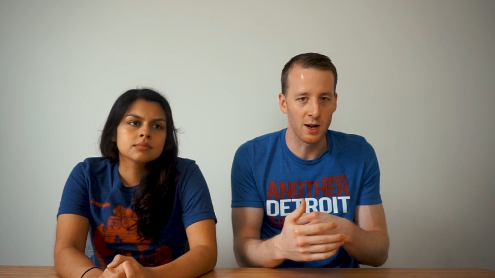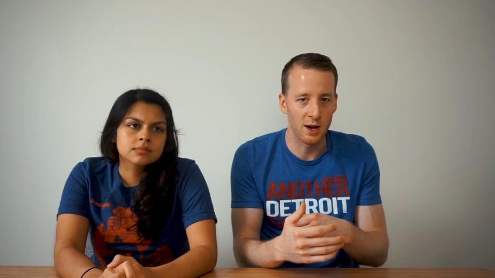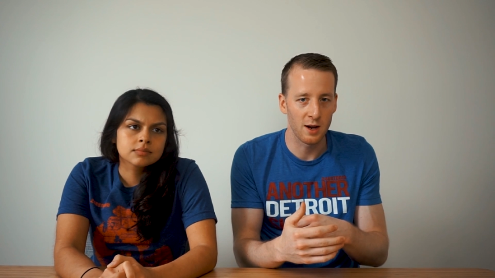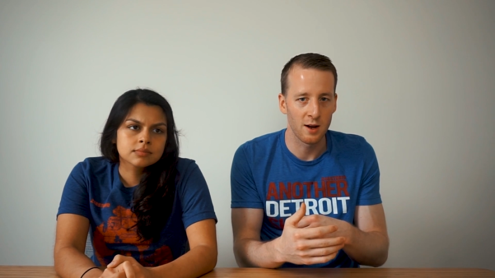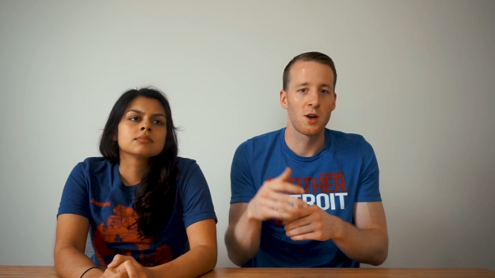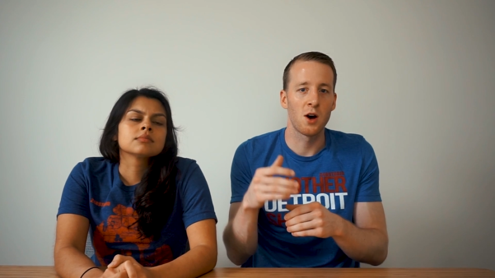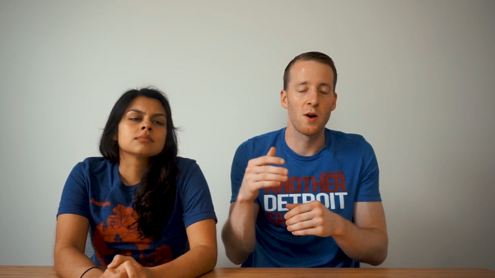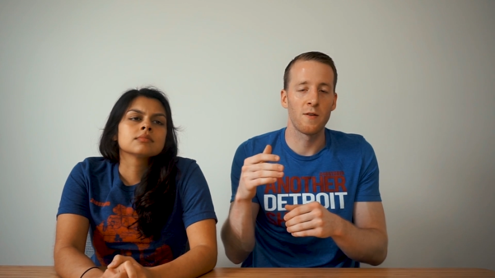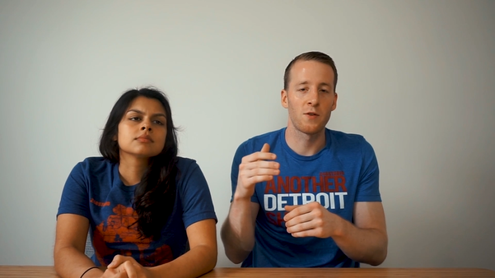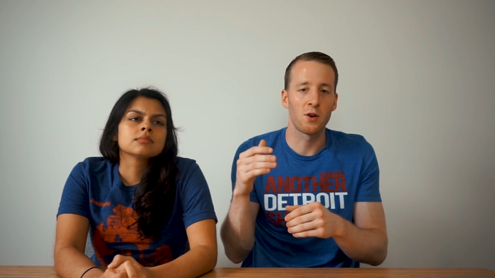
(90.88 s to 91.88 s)
Speaker 1: day. So
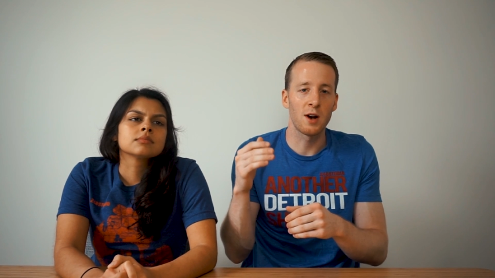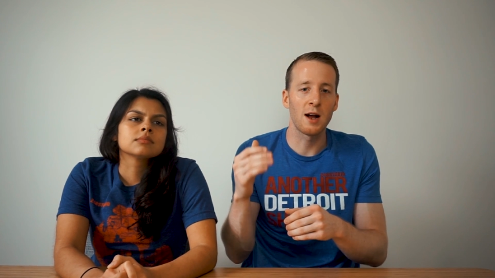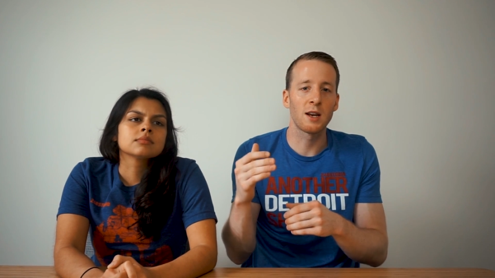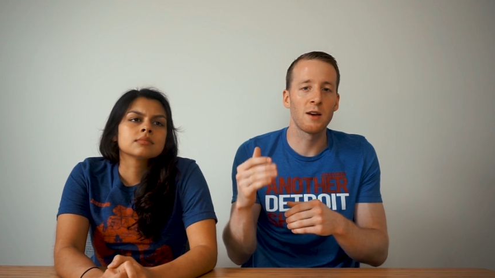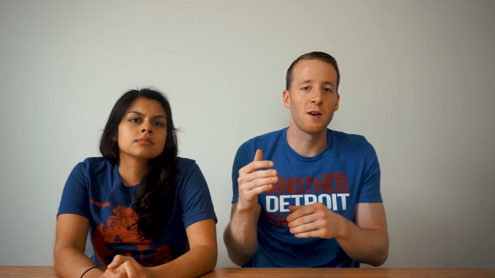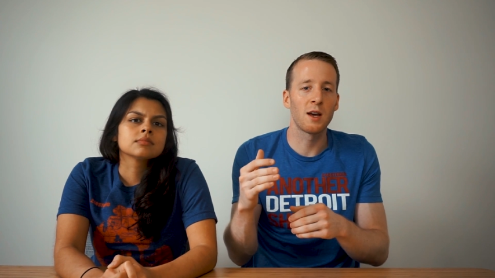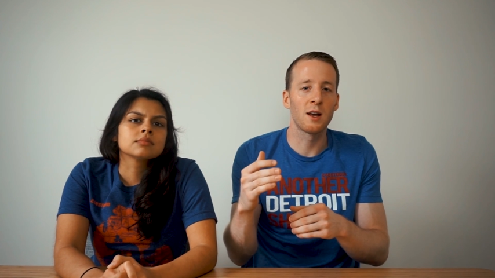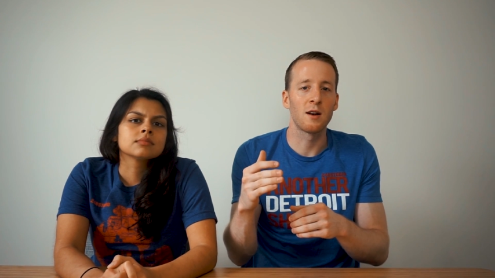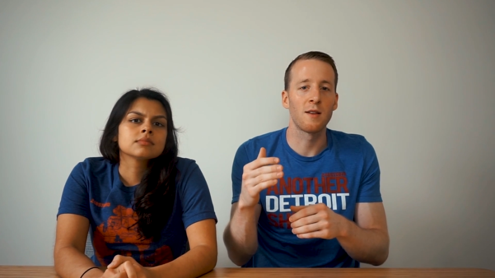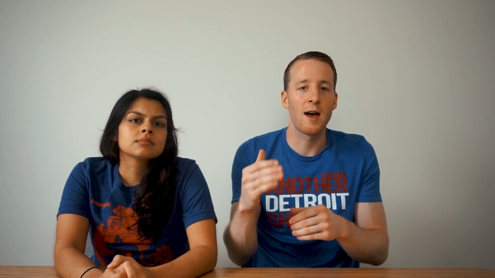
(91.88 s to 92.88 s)
if you're not giving
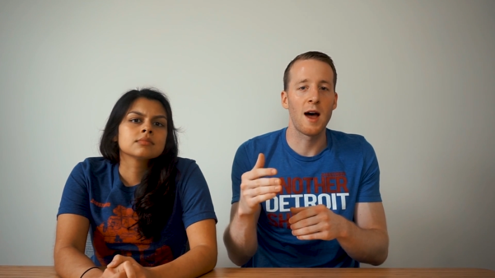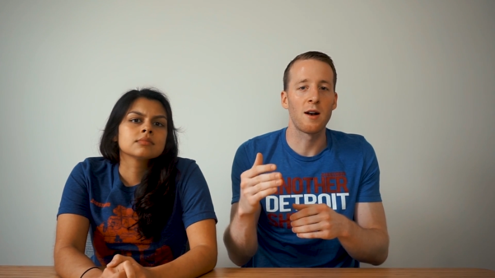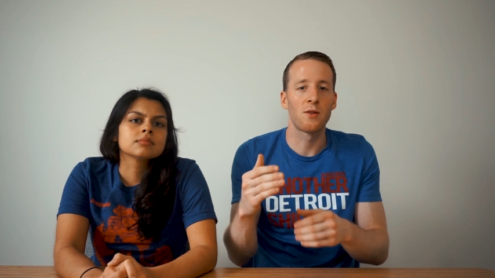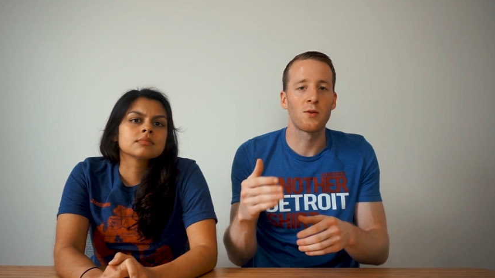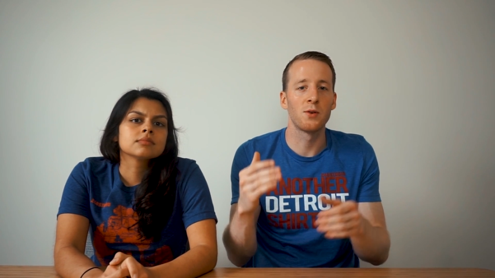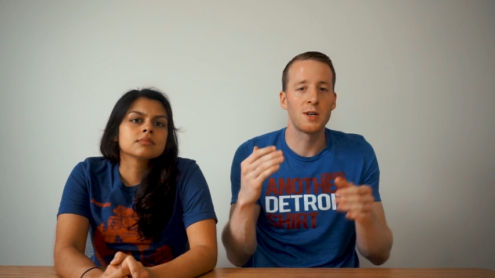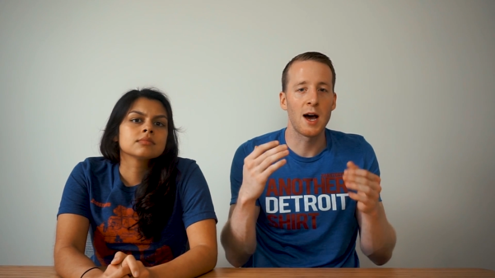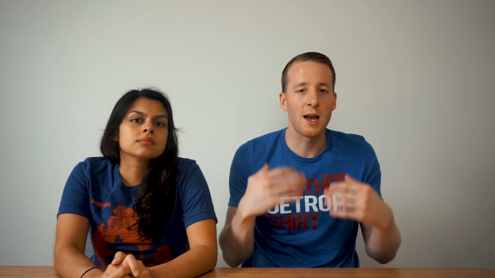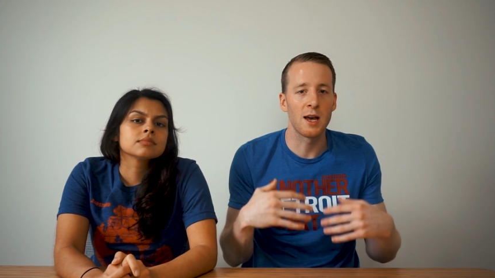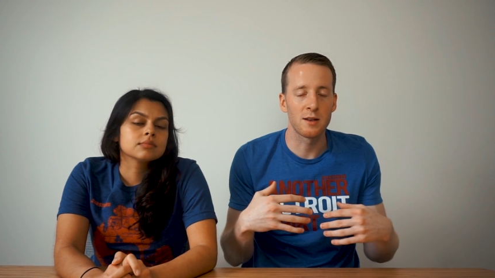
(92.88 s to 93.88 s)
it that through
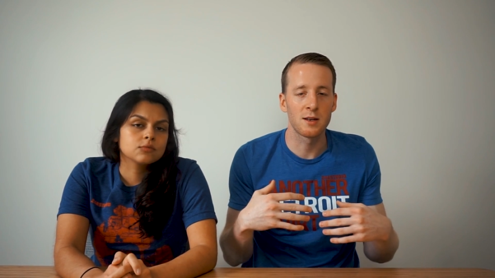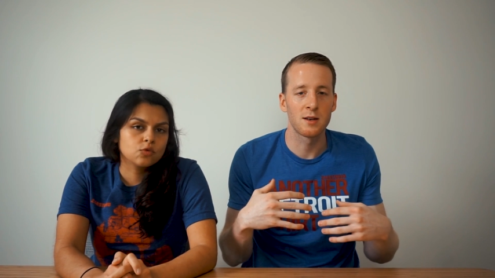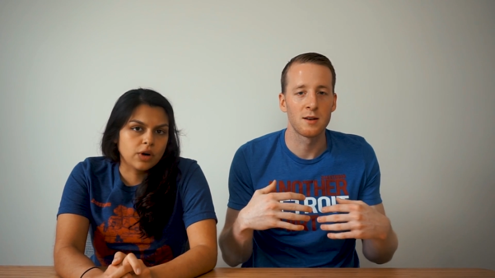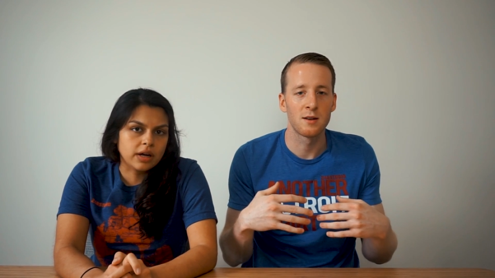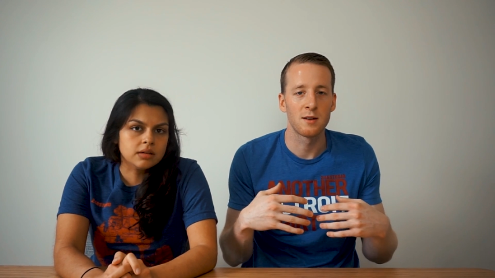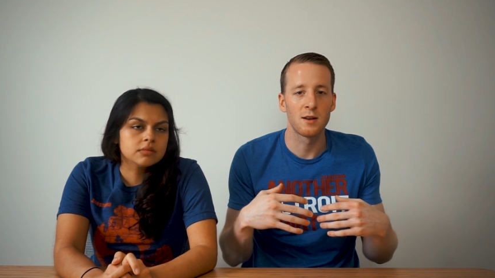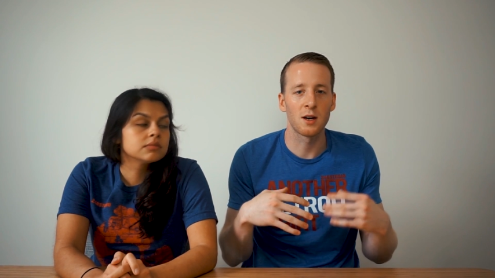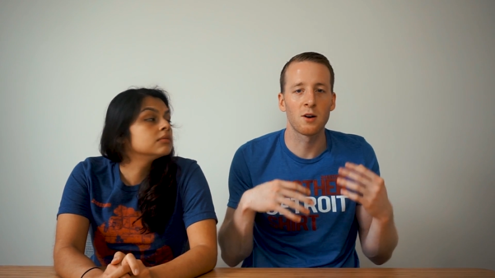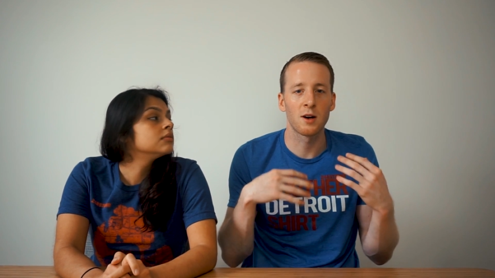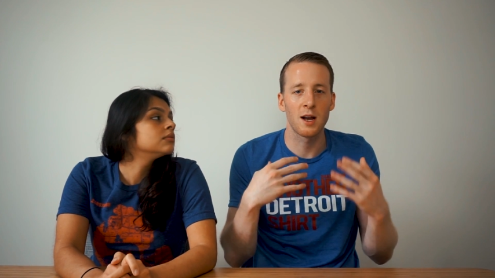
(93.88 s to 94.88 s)
diet, right.
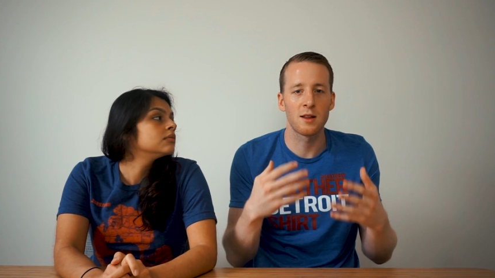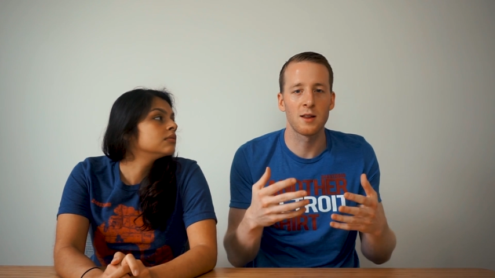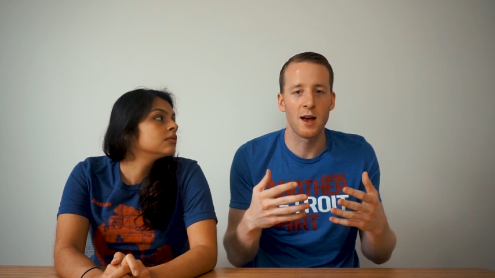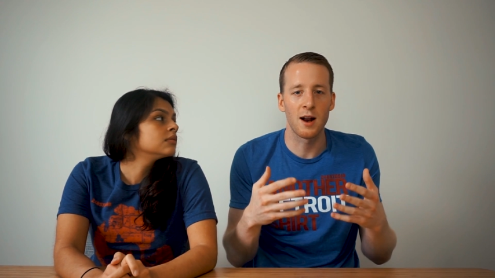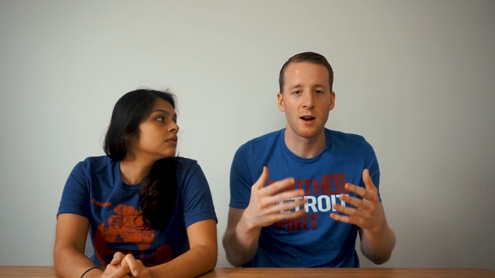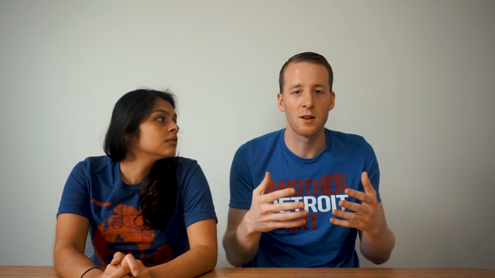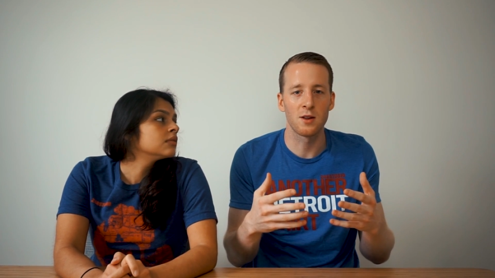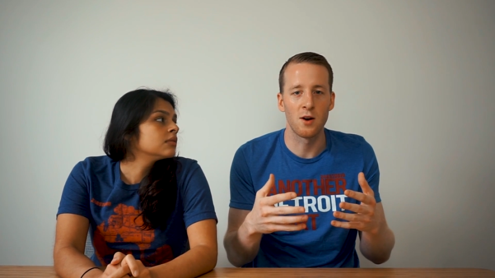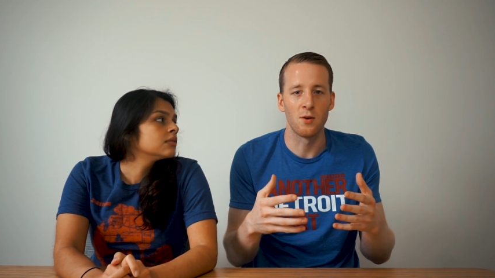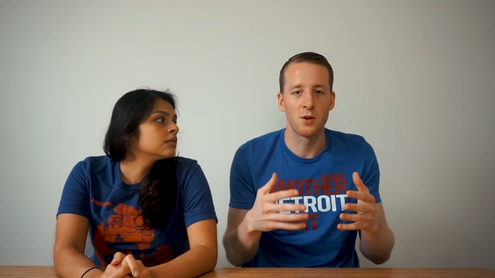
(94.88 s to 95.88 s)
it creates that on its
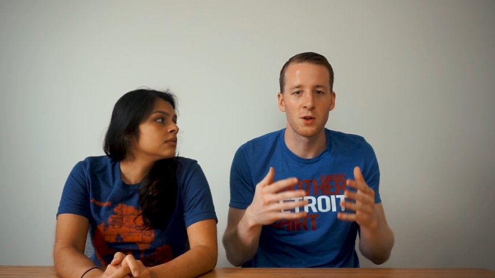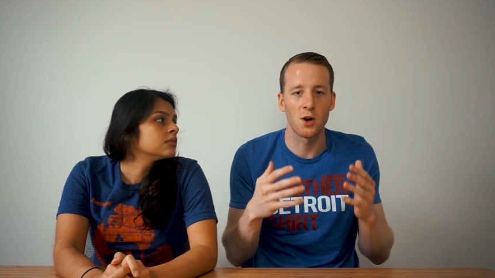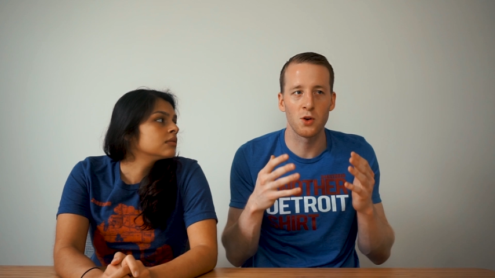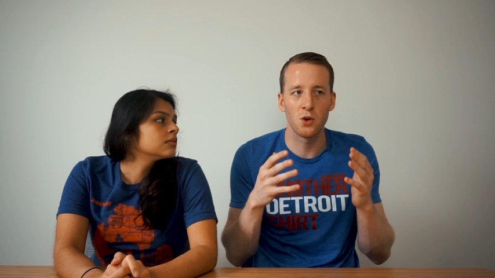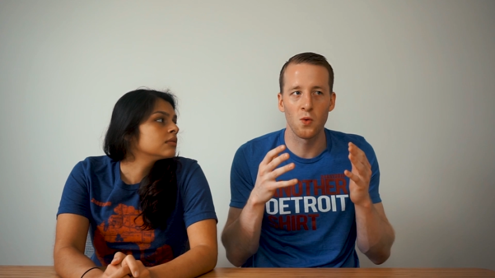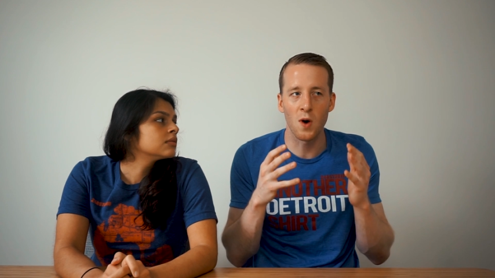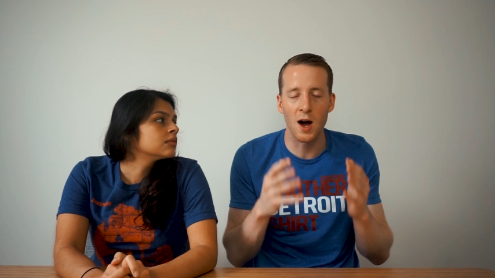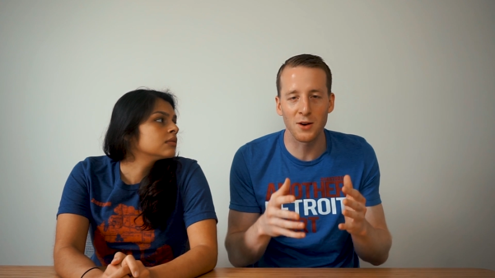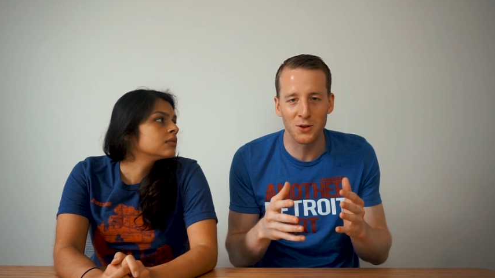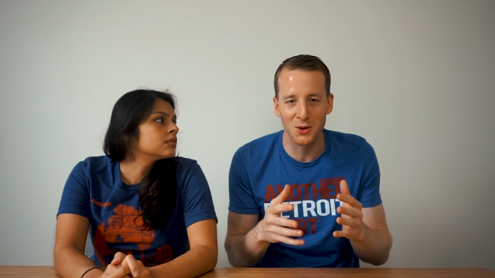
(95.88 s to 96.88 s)
own. So you want